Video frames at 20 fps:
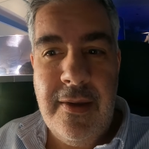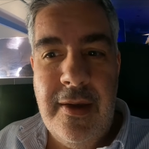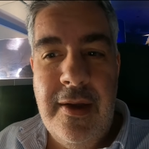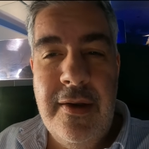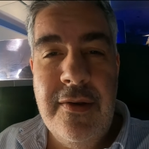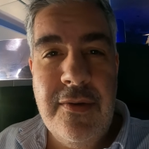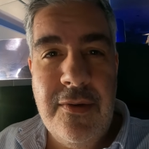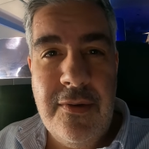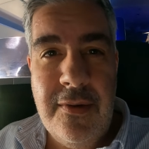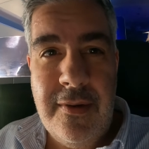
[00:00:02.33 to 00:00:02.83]

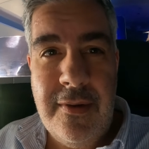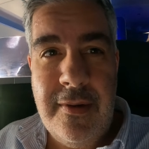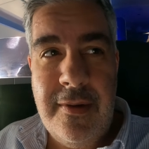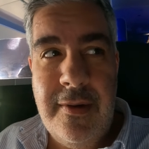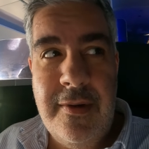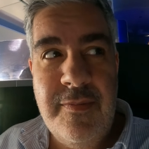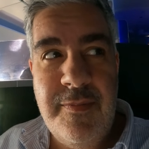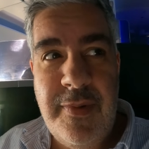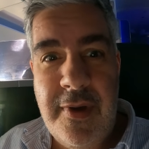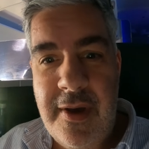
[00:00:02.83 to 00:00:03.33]
it's good,
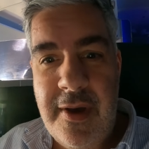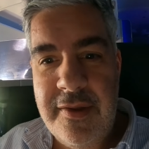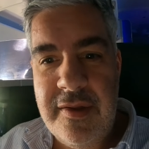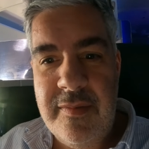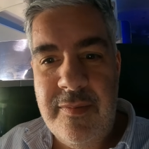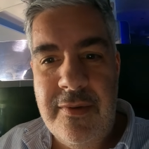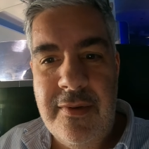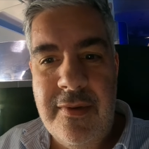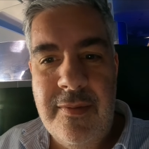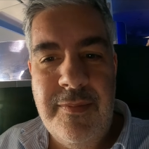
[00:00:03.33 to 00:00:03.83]
it's
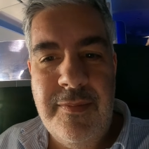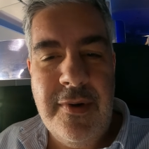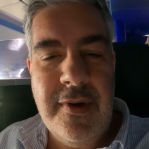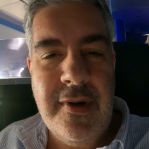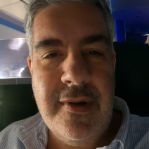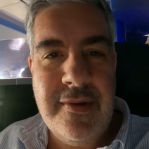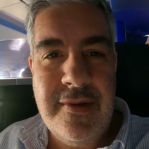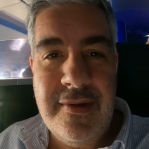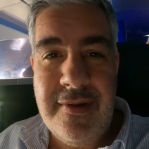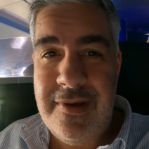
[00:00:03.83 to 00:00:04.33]
passable, but